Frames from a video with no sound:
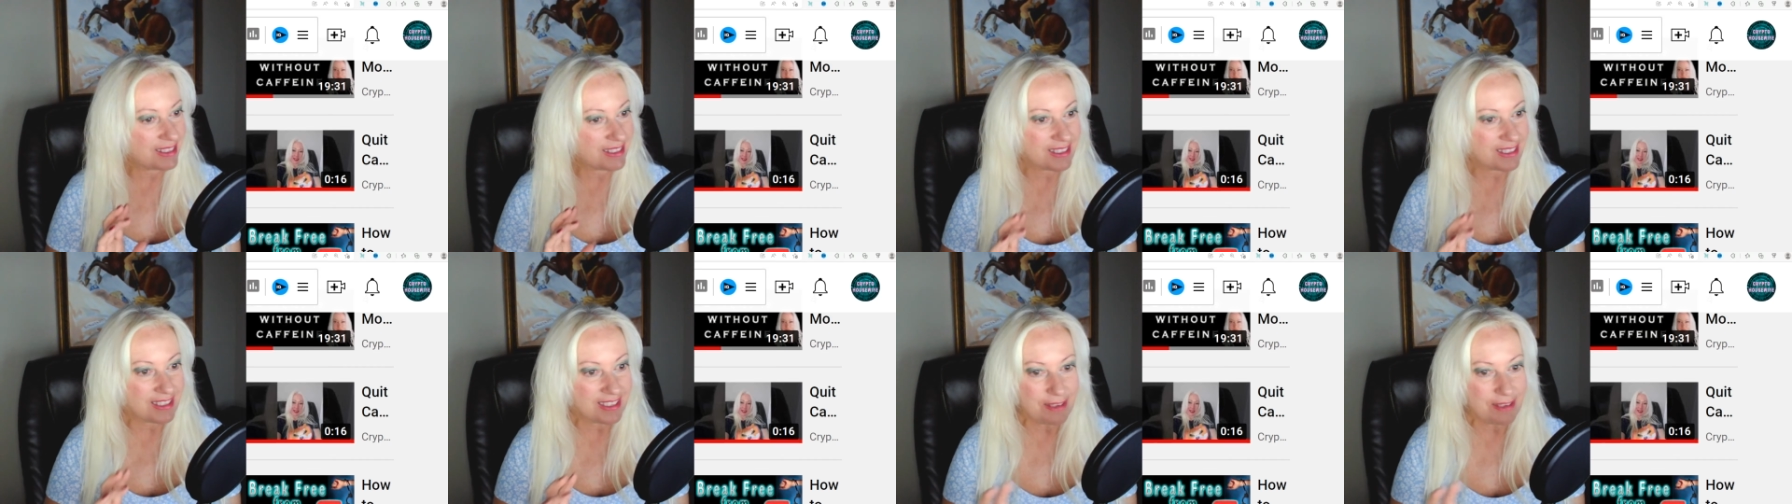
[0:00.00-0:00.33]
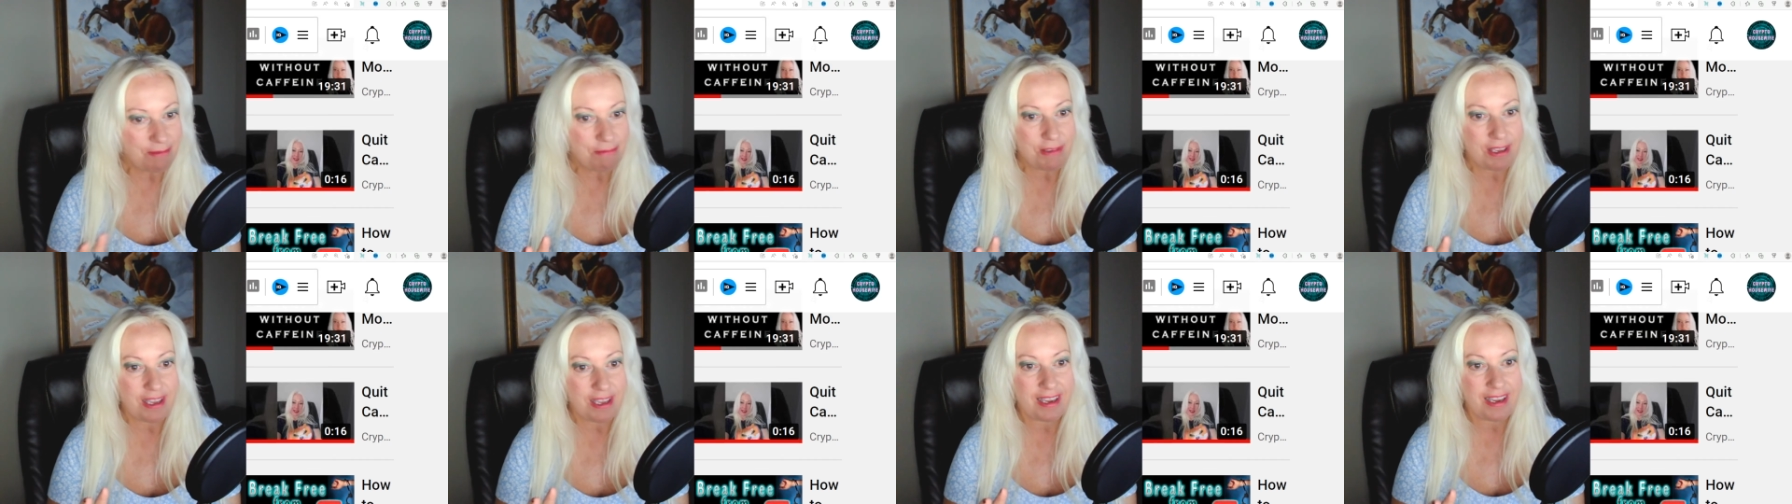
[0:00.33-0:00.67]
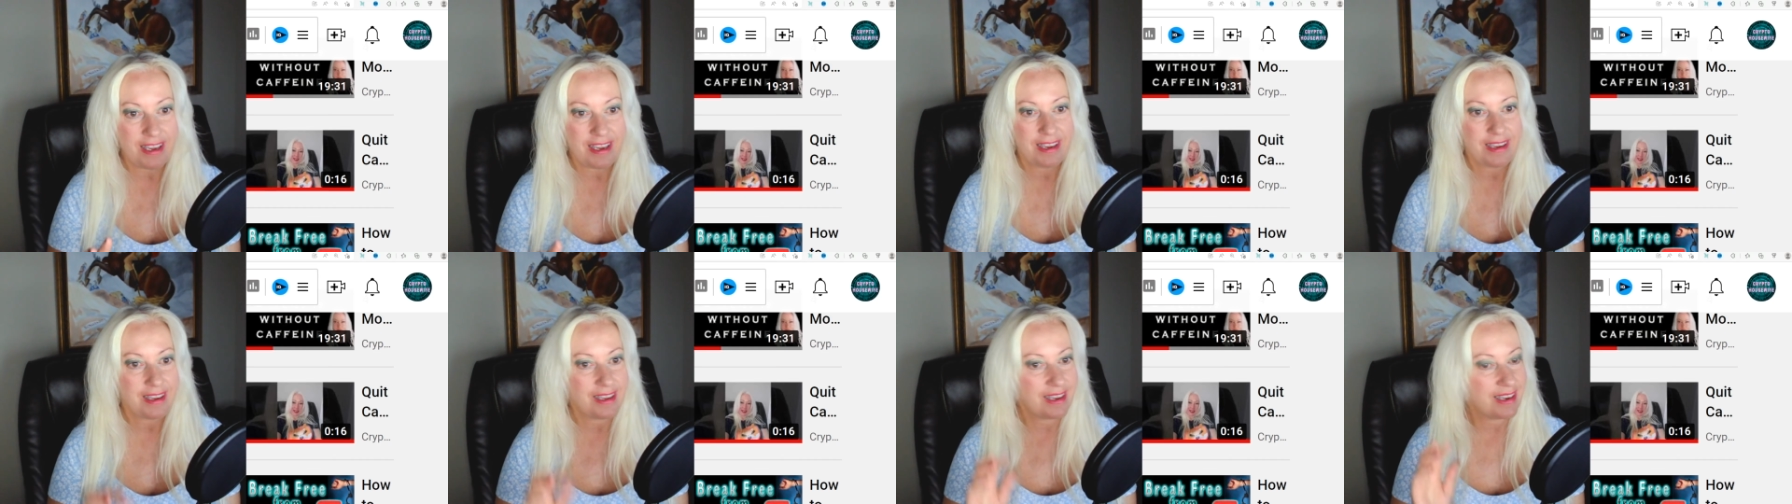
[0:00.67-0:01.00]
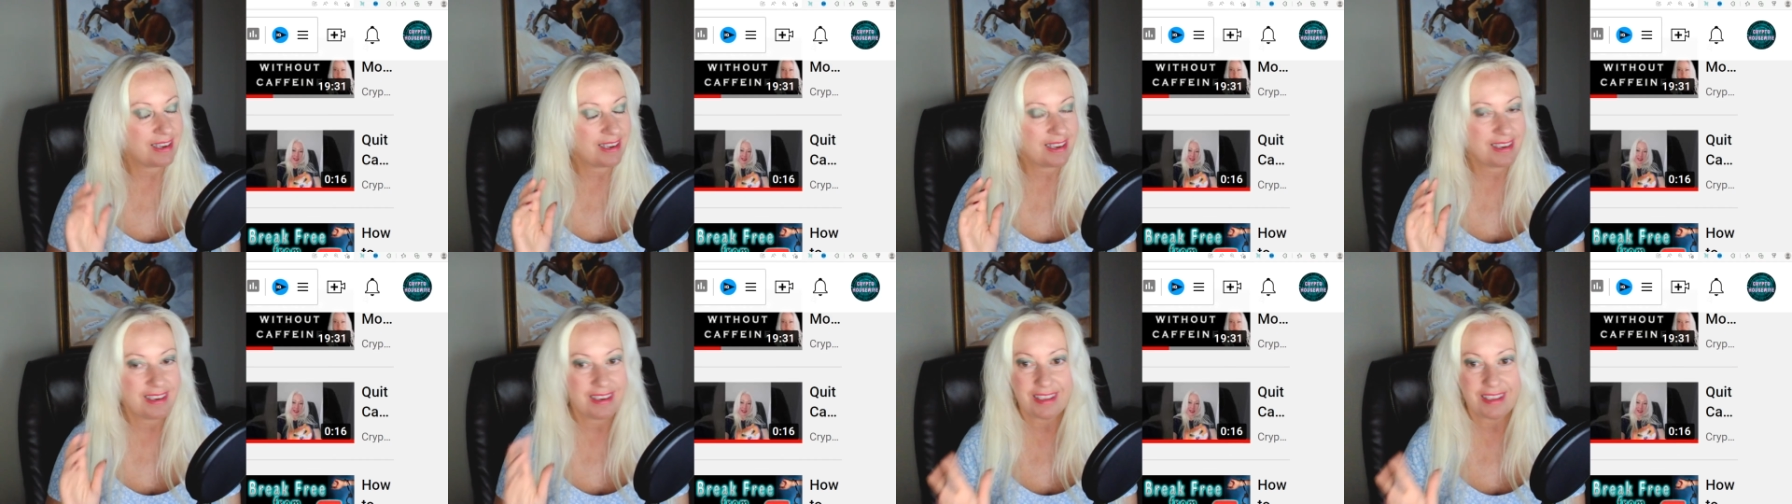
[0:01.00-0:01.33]
sleep late
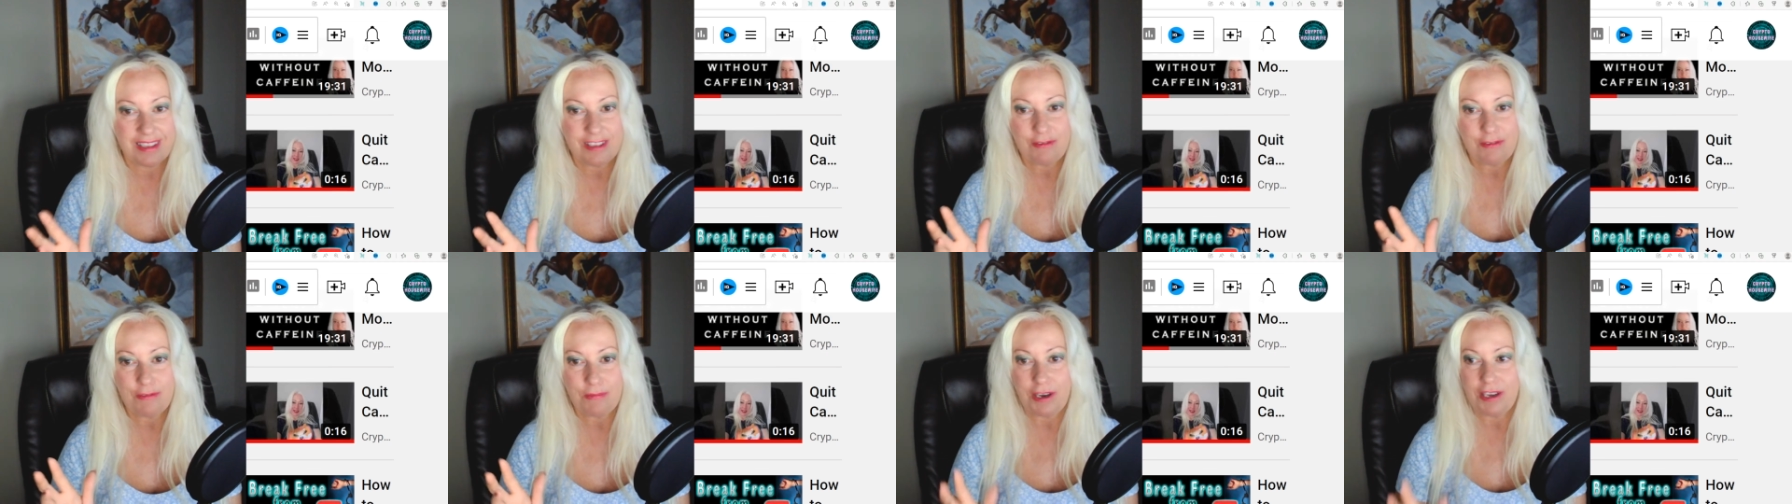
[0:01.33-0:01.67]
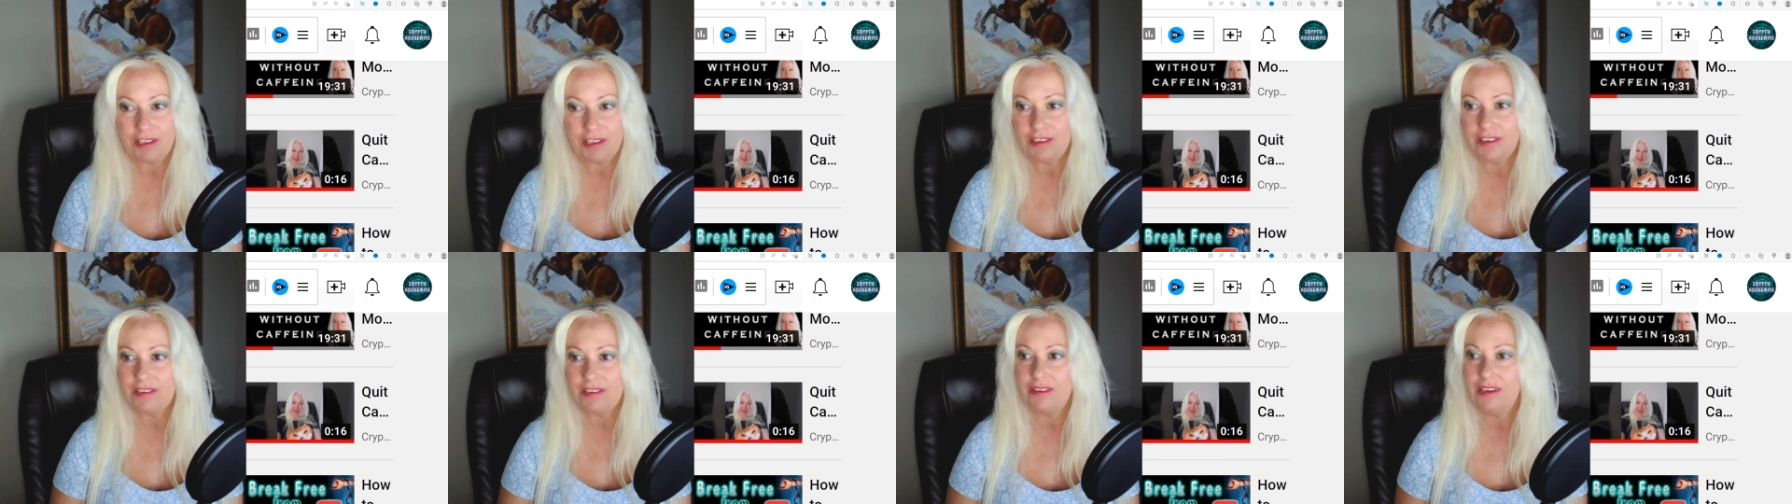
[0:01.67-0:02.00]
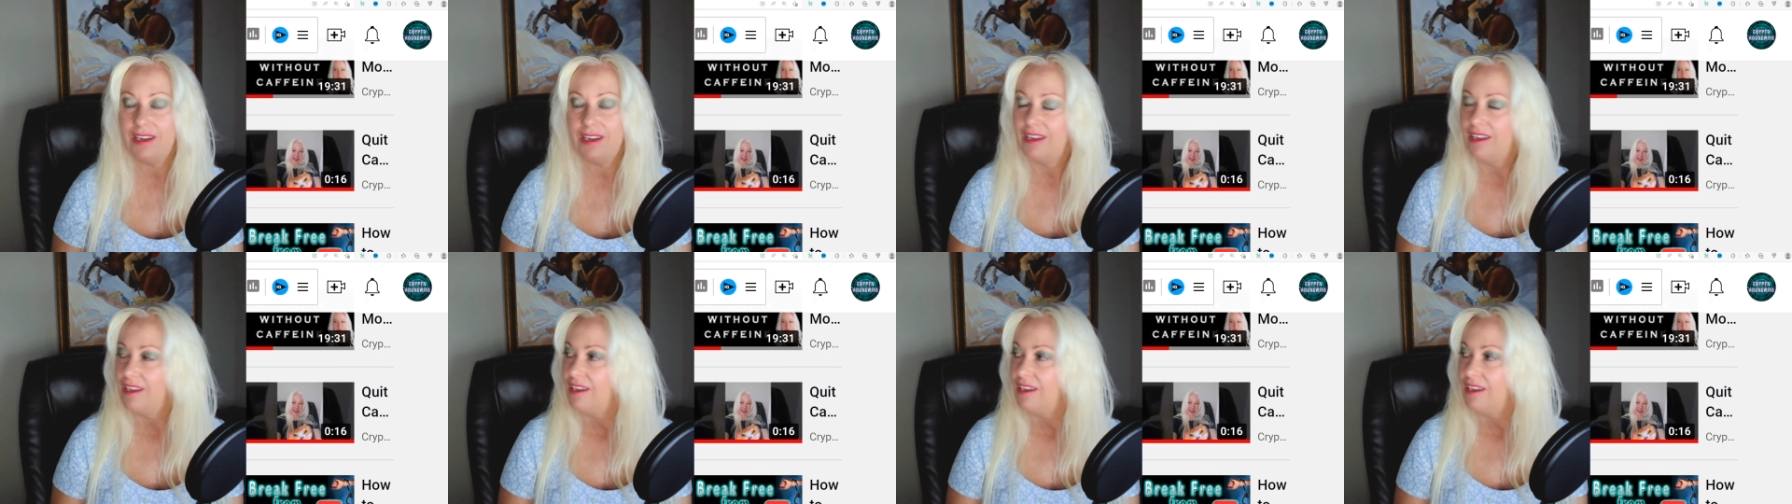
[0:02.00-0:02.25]
and nothing would bother you.